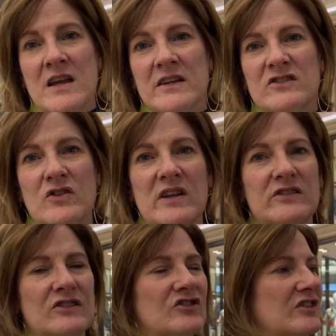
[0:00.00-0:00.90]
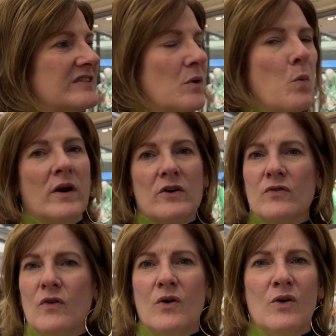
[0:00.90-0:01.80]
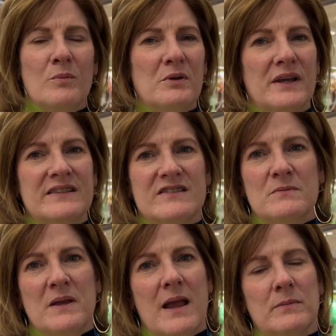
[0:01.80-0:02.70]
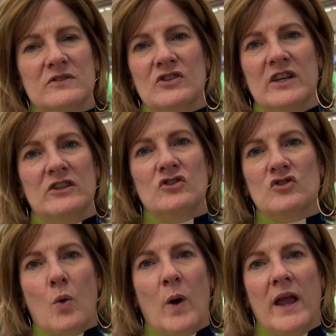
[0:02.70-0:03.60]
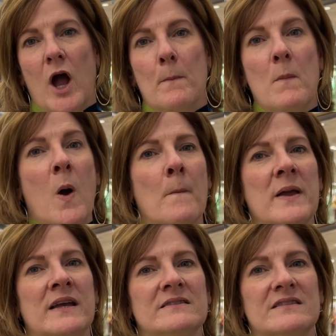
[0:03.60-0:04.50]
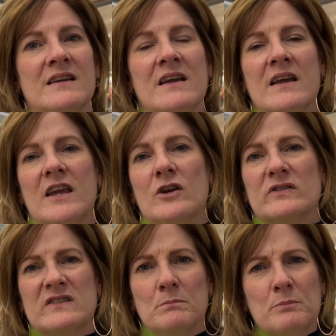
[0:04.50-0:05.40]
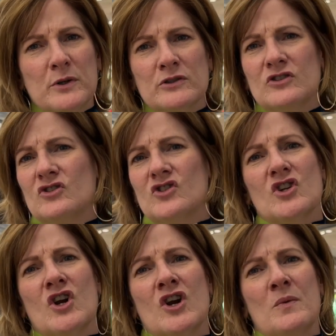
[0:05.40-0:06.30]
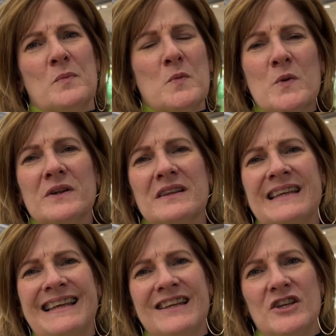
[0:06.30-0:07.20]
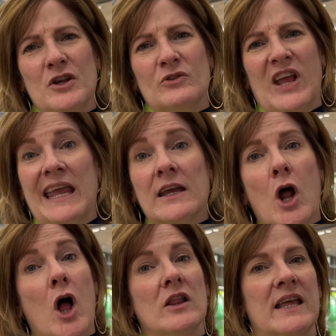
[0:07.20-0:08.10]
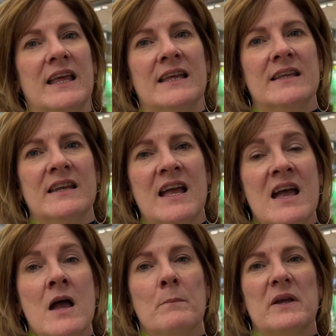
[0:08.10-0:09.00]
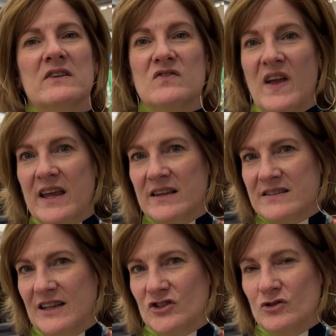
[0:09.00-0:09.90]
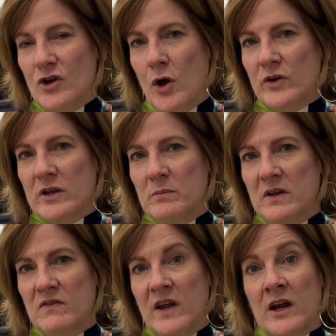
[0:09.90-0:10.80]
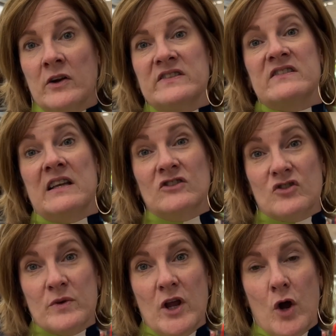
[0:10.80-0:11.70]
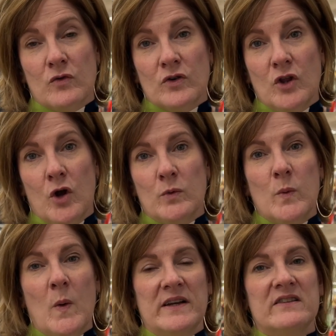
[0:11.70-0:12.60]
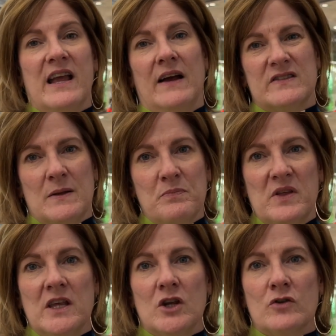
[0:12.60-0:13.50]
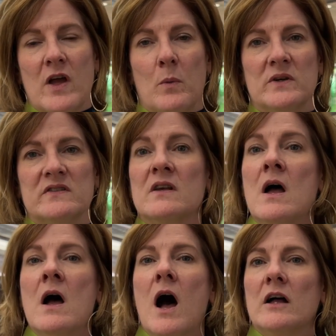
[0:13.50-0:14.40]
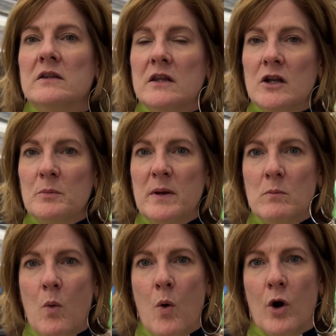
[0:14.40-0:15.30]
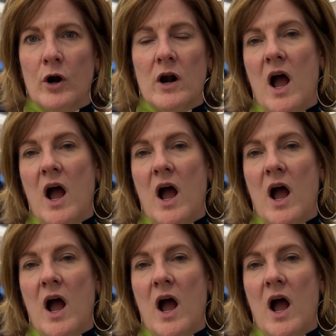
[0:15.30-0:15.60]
So this is just a wonderful place to be able to enjoy a moment, hear some birds chirp, really, you know, take it all in, because Vegas, as you know, can be very sensory overload. We wanted to have something here that was a little bit more